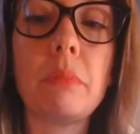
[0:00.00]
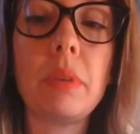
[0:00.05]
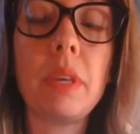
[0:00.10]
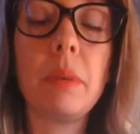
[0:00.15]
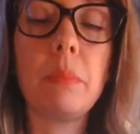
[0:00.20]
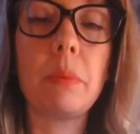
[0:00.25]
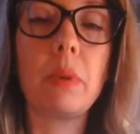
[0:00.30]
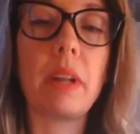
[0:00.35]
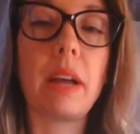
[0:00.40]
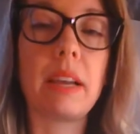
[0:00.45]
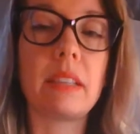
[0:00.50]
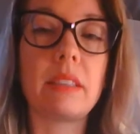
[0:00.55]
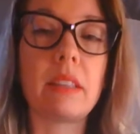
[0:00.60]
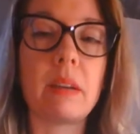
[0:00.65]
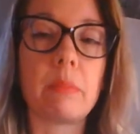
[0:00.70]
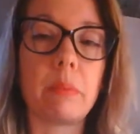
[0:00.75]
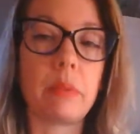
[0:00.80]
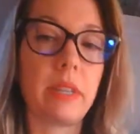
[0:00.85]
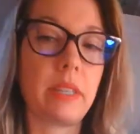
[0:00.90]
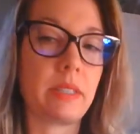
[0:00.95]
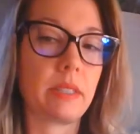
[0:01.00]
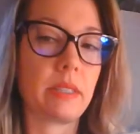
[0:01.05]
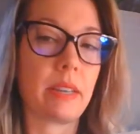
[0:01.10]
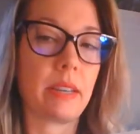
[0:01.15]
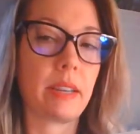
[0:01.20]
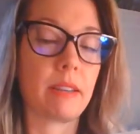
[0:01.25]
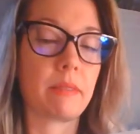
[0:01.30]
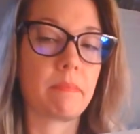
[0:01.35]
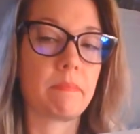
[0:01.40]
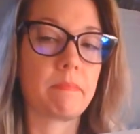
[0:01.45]
people at that place
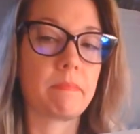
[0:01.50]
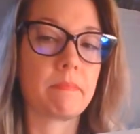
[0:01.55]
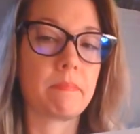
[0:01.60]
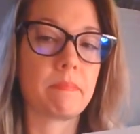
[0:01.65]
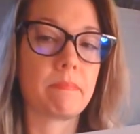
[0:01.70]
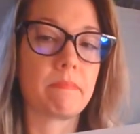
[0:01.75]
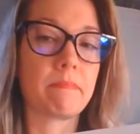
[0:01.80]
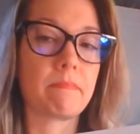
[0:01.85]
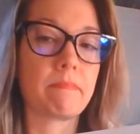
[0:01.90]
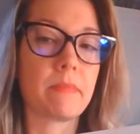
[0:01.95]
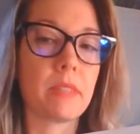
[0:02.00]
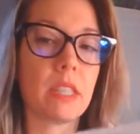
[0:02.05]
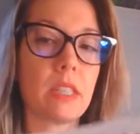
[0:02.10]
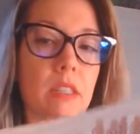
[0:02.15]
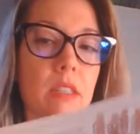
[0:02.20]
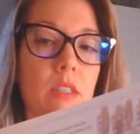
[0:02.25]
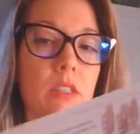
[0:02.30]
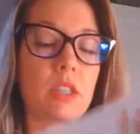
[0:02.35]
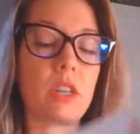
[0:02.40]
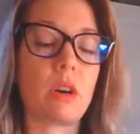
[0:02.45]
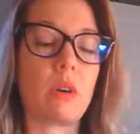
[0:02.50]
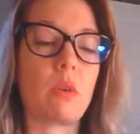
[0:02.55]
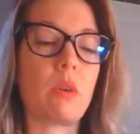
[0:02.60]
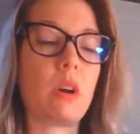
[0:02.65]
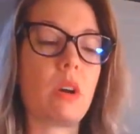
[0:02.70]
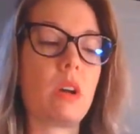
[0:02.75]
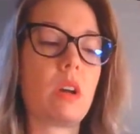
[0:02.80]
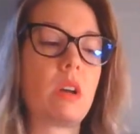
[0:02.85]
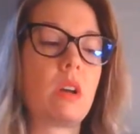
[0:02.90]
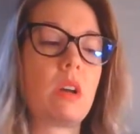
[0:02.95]
setting. So
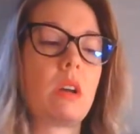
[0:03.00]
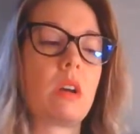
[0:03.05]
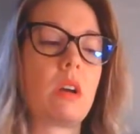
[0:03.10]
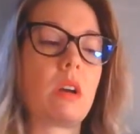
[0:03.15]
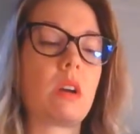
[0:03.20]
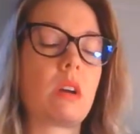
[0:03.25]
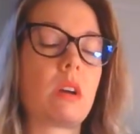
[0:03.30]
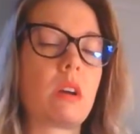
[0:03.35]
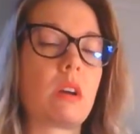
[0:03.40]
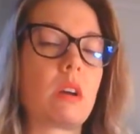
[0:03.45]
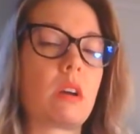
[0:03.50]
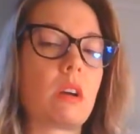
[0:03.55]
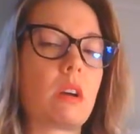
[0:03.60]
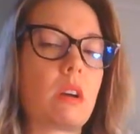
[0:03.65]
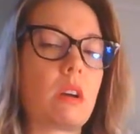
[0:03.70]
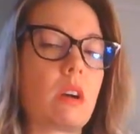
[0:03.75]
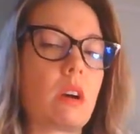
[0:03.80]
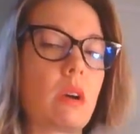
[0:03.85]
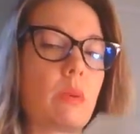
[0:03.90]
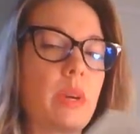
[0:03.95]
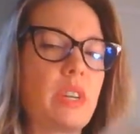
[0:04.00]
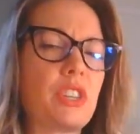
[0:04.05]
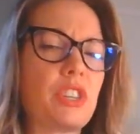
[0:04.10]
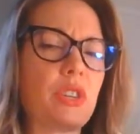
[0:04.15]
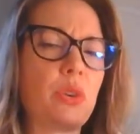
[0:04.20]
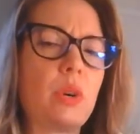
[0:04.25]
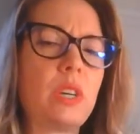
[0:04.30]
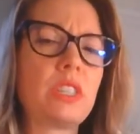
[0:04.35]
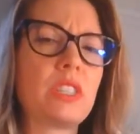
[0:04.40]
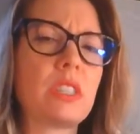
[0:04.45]
are we
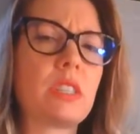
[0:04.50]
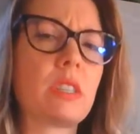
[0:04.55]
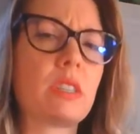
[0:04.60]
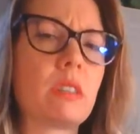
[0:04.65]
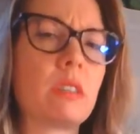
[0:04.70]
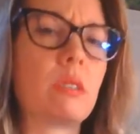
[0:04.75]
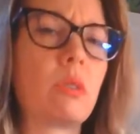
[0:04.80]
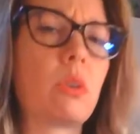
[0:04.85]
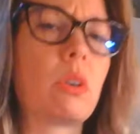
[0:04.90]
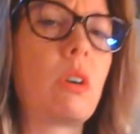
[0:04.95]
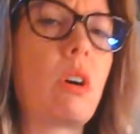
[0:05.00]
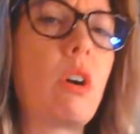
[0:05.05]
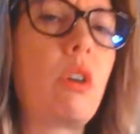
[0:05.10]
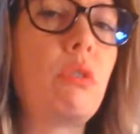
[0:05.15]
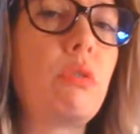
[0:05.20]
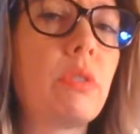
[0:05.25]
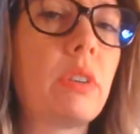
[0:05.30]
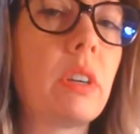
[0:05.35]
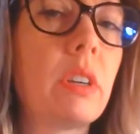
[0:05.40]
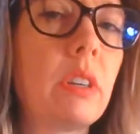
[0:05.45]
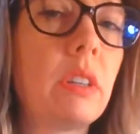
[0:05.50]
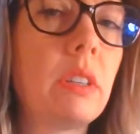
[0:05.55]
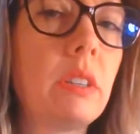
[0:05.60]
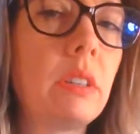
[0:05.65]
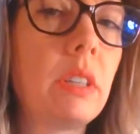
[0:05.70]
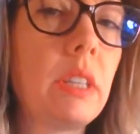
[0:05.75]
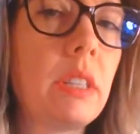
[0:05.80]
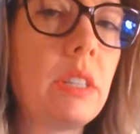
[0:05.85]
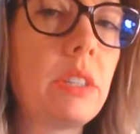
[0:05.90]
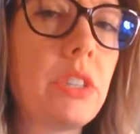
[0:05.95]
short or over
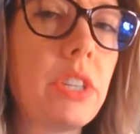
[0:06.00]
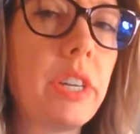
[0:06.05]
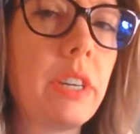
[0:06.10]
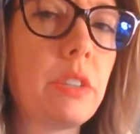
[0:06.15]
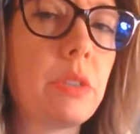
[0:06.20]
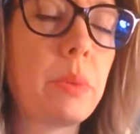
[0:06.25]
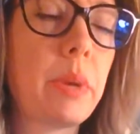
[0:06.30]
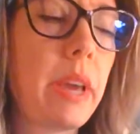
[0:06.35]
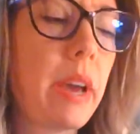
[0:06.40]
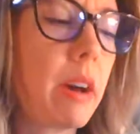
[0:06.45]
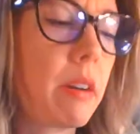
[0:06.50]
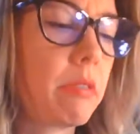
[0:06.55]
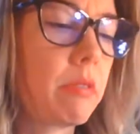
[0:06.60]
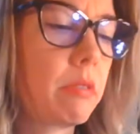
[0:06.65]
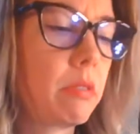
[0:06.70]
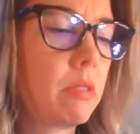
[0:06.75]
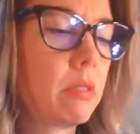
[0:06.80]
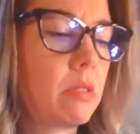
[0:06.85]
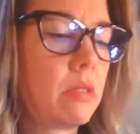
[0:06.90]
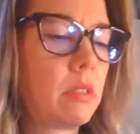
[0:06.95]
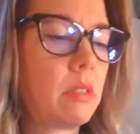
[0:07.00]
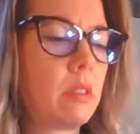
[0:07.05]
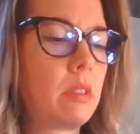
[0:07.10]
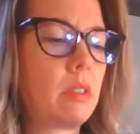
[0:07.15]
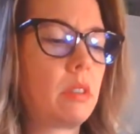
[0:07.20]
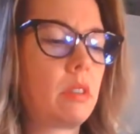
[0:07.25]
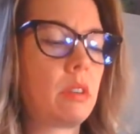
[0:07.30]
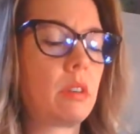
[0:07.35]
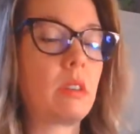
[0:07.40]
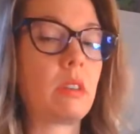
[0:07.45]
in the chairs we have?
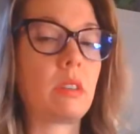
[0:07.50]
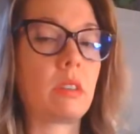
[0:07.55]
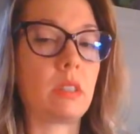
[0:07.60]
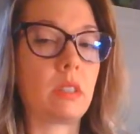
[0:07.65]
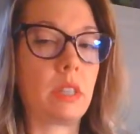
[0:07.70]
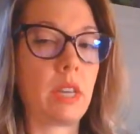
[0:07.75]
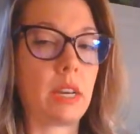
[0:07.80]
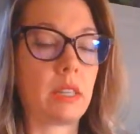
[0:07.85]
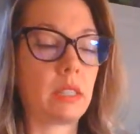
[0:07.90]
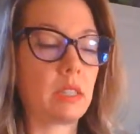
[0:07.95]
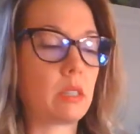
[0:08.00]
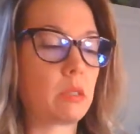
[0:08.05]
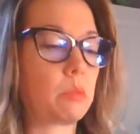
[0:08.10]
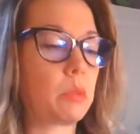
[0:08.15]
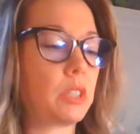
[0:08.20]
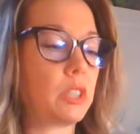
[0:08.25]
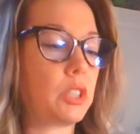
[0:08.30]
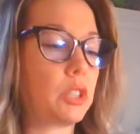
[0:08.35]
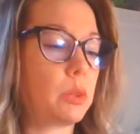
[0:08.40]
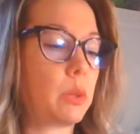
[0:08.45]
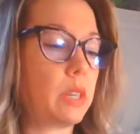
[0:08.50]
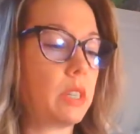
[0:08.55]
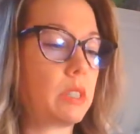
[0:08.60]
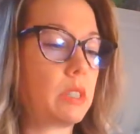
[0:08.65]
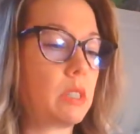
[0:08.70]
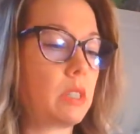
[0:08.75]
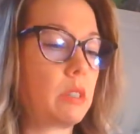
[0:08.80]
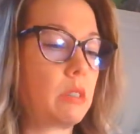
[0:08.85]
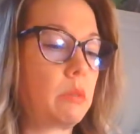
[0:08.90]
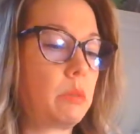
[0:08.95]
Yes, we're
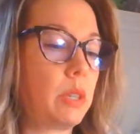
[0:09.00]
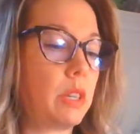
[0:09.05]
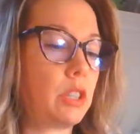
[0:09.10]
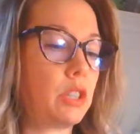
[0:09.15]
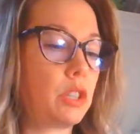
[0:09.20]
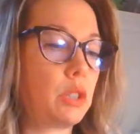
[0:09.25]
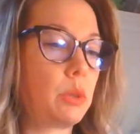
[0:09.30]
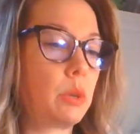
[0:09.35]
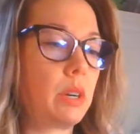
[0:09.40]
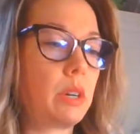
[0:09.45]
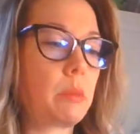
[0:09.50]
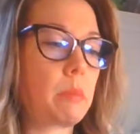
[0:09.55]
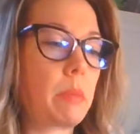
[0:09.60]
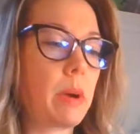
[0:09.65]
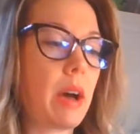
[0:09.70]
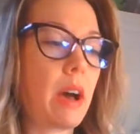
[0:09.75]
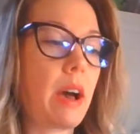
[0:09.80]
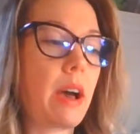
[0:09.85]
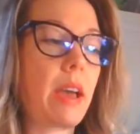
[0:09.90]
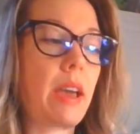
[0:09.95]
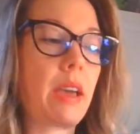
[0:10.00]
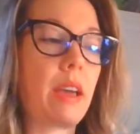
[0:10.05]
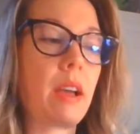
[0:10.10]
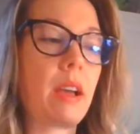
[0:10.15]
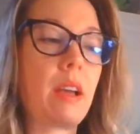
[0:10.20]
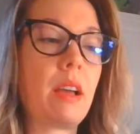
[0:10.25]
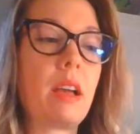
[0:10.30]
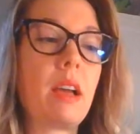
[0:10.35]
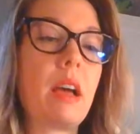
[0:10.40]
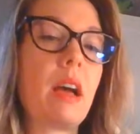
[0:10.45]
short. We are short by
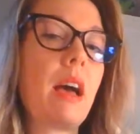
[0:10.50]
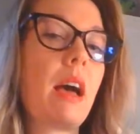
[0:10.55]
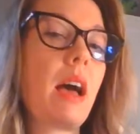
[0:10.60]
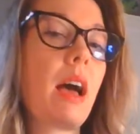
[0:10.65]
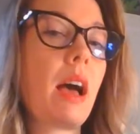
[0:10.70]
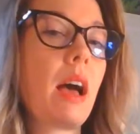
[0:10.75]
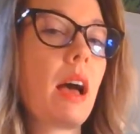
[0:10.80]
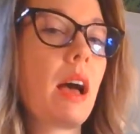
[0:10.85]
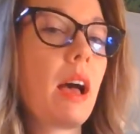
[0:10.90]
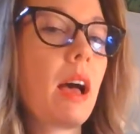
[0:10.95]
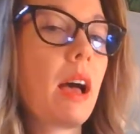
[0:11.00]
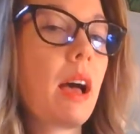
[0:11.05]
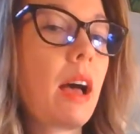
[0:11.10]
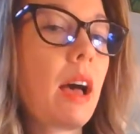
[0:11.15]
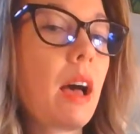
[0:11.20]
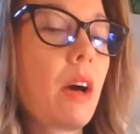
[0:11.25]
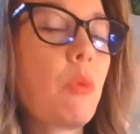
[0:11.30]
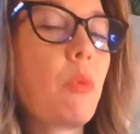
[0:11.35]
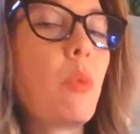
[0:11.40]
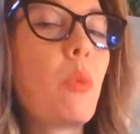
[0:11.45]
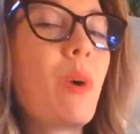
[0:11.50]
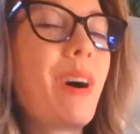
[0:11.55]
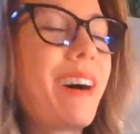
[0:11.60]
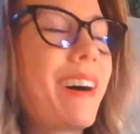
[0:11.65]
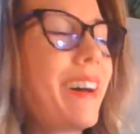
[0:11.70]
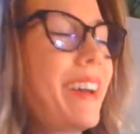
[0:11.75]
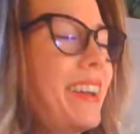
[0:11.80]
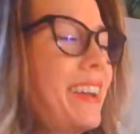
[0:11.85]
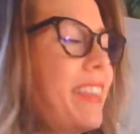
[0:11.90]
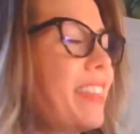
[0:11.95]

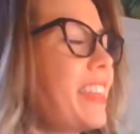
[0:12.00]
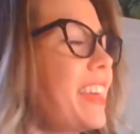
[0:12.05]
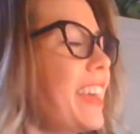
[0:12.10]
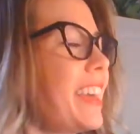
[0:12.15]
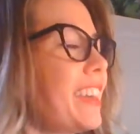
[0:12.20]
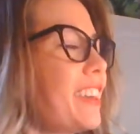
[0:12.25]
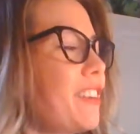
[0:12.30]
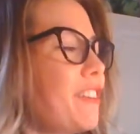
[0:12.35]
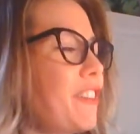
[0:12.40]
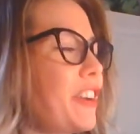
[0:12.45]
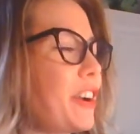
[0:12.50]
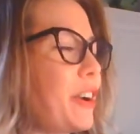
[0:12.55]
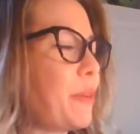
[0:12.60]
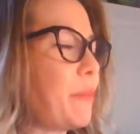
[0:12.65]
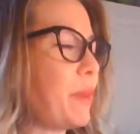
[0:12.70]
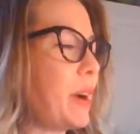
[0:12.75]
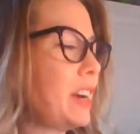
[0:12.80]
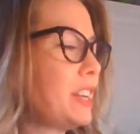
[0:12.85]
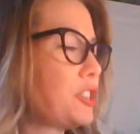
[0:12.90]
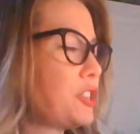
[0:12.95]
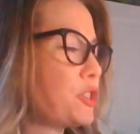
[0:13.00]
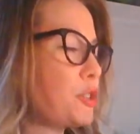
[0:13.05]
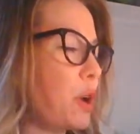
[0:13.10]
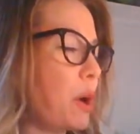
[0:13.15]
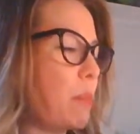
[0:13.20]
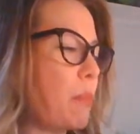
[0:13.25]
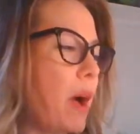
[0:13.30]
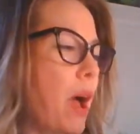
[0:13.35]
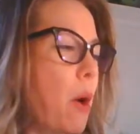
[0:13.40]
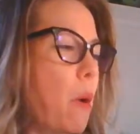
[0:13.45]
1. Thank you very much.
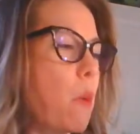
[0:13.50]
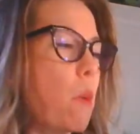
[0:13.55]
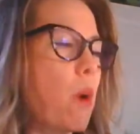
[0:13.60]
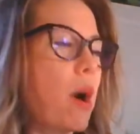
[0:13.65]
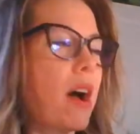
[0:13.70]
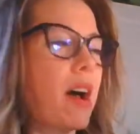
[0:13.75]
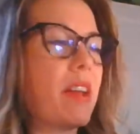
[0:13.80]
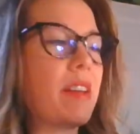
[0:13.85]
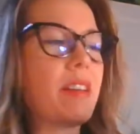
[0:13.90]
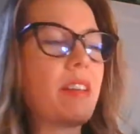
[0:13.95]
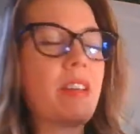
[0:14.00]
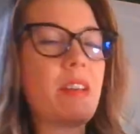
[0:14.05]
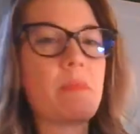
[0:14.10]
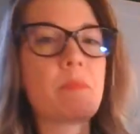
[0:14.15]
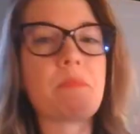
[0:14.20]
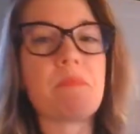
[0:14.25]
Short by 1.